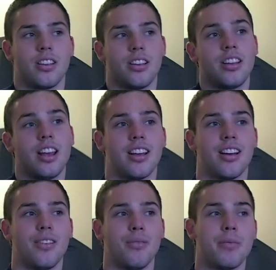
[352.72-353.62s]

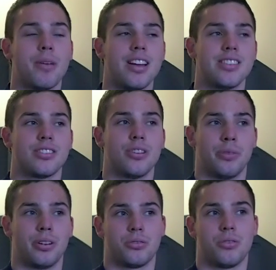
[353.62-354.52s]
Yeah, when my agent told me,
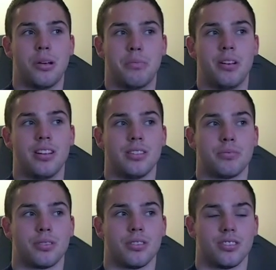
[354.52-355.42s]
I was quite pleased,
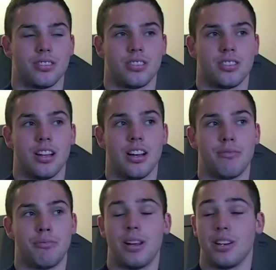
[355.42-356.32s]
because like,
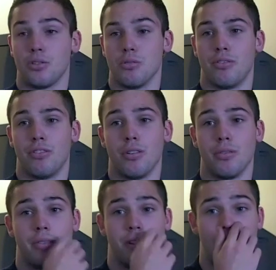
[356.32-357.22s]
I've played Crewe
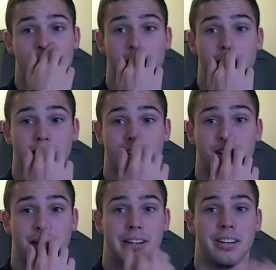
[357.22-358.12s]
before, like when I was
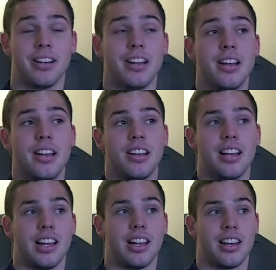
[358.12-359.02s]
younger,
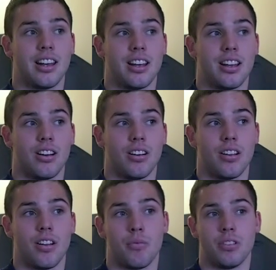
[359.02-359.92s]
and
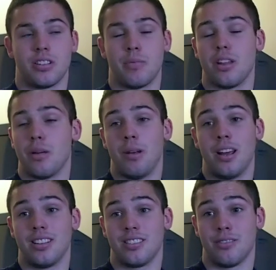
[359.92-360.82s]
with some of their
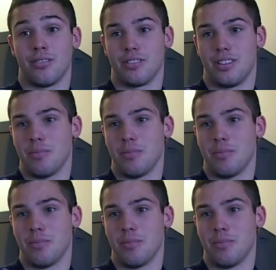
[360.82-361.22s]
players, they've obviously